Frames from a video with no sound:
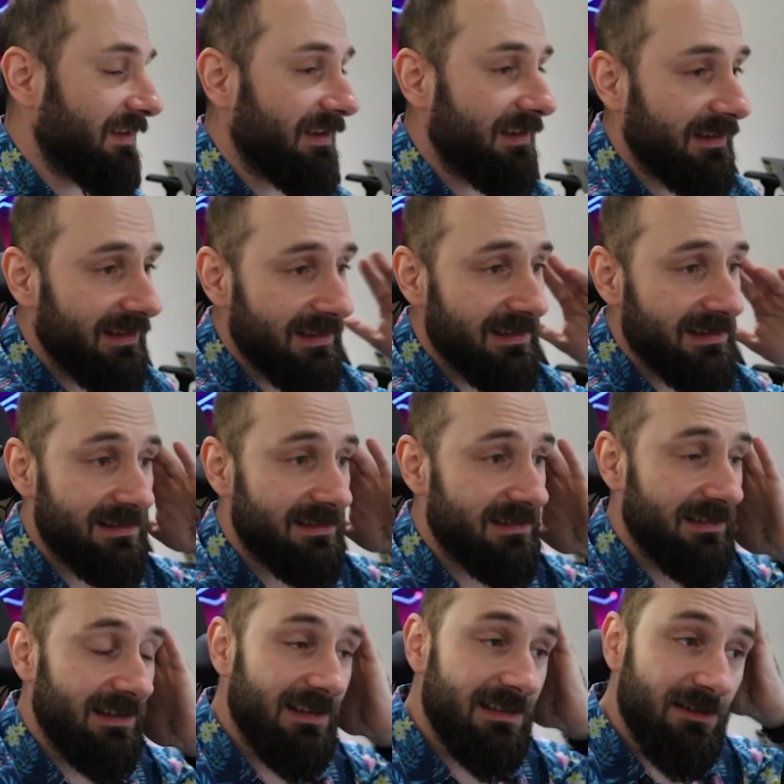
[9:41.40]

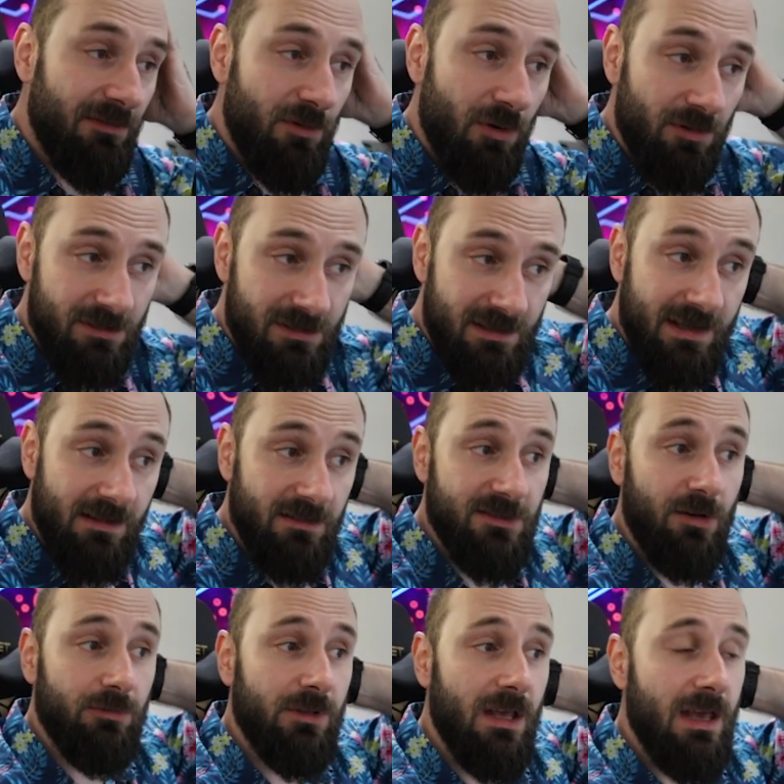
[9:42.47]
is of course
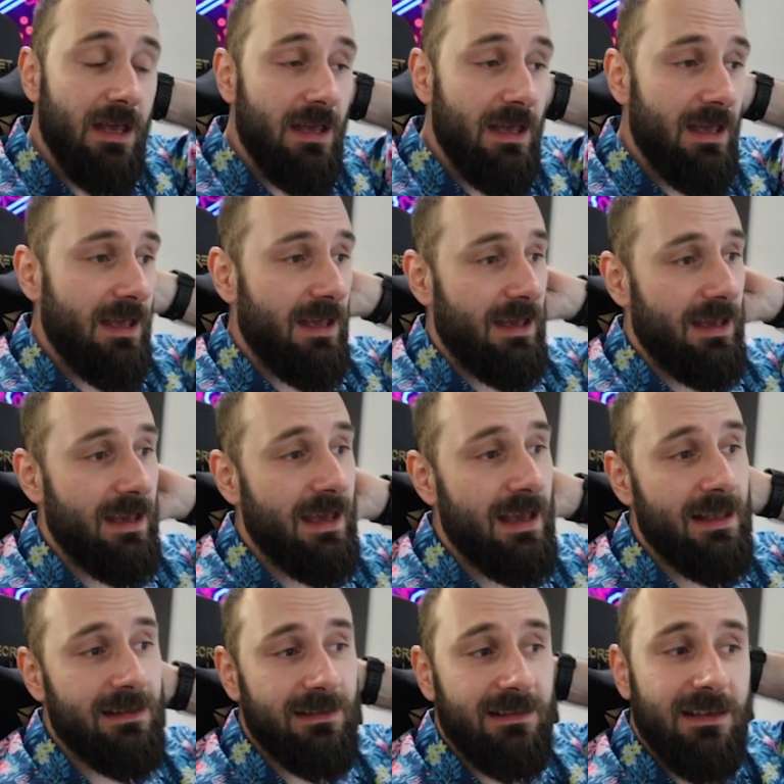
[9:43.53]
Killzone,
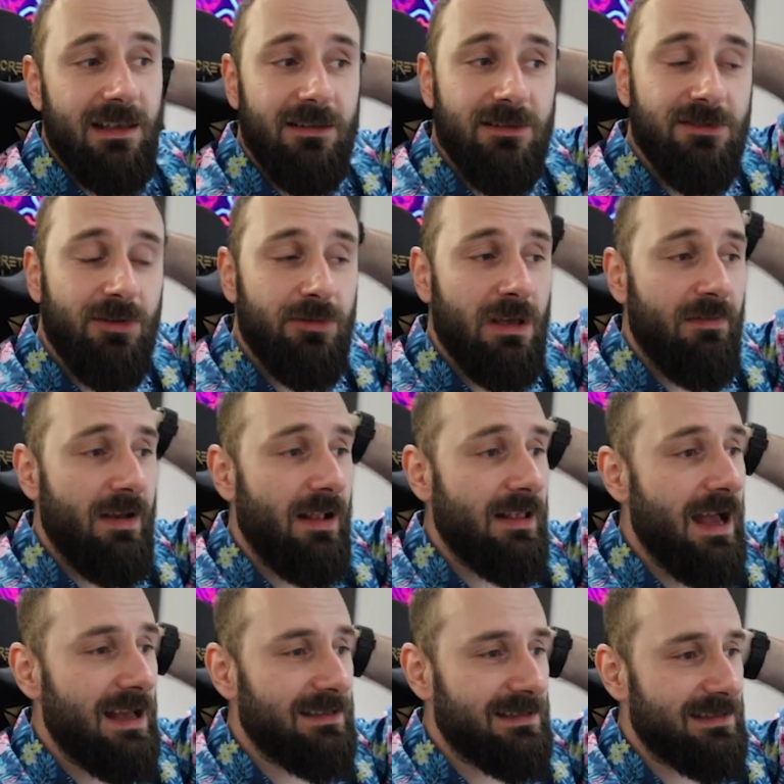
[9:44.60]
and in Killzone we have
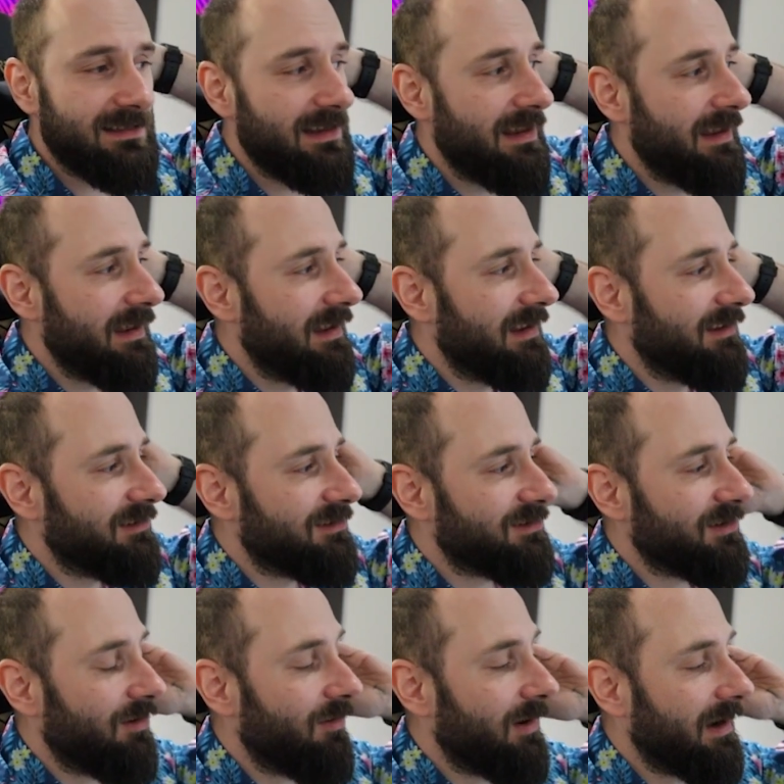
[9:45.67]
Helghasts.
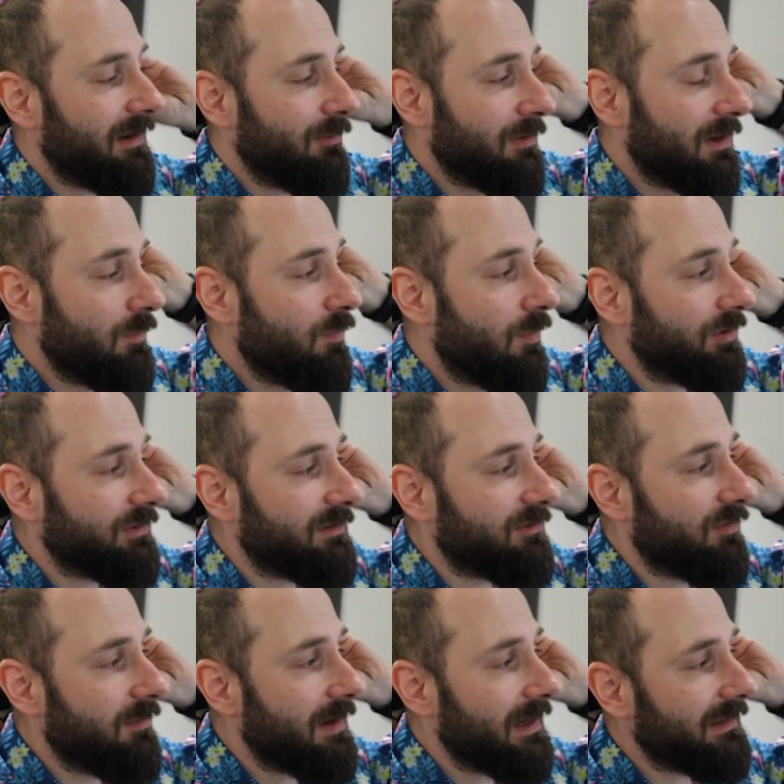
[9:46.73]
So I really wanted
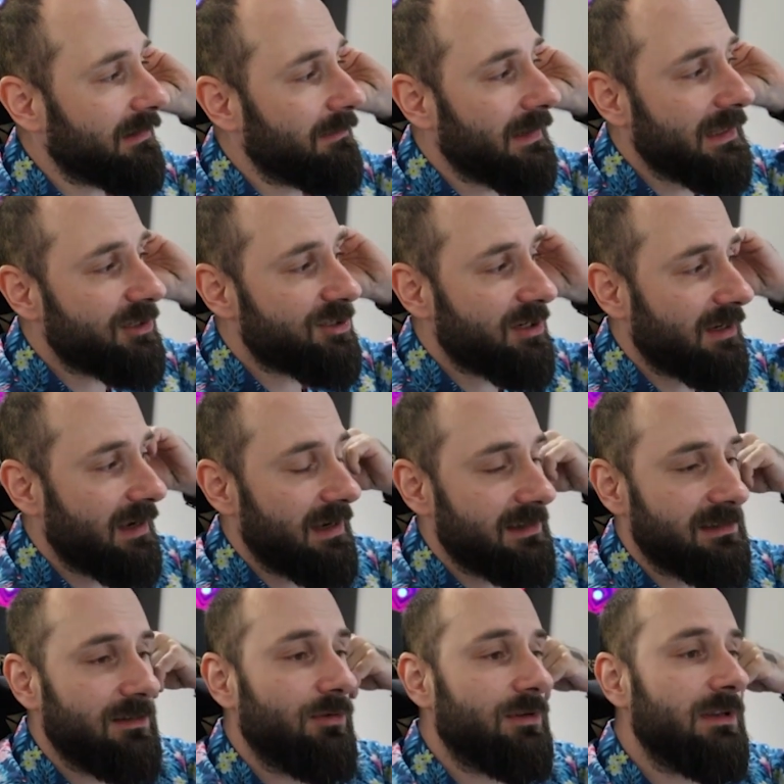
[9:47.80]
to make the militia
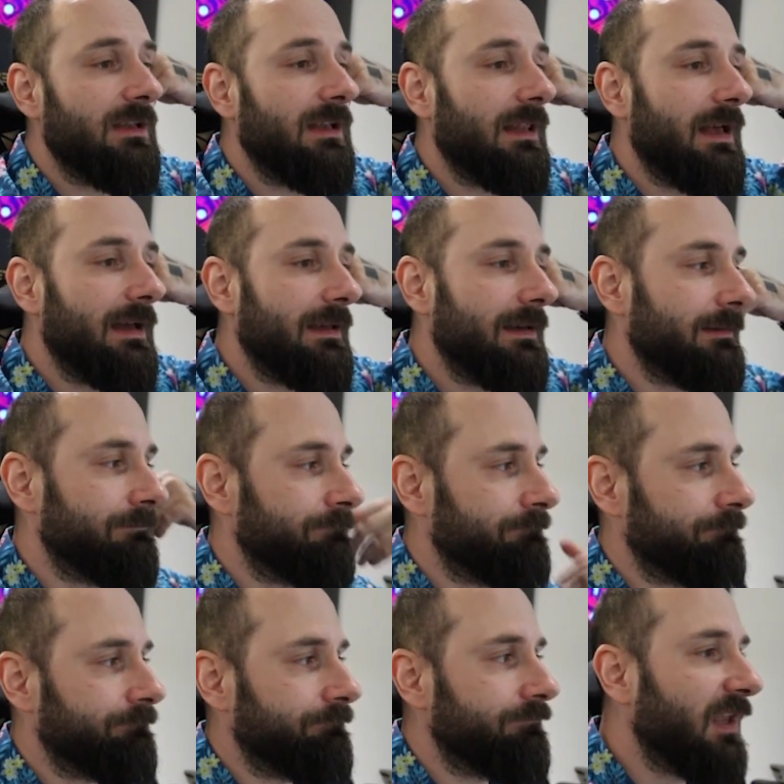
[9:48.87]
guys looking like
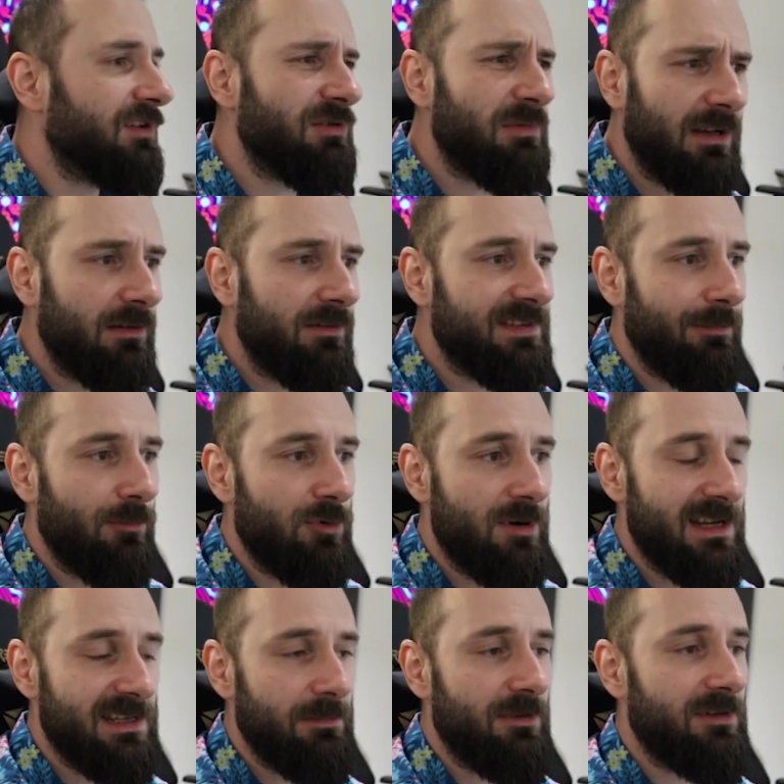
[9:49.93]
some kind of
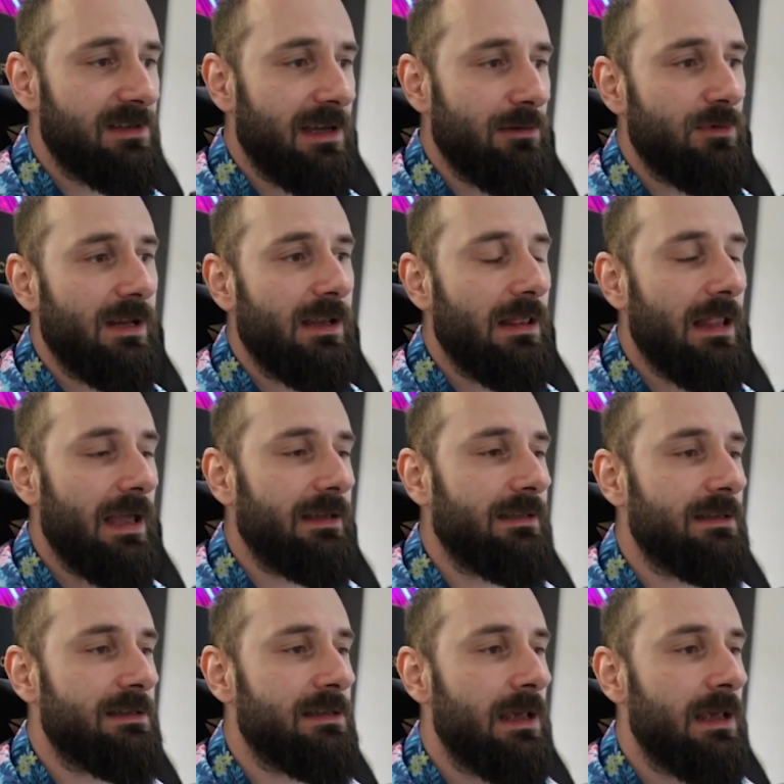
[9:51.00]
samurais, because I really like this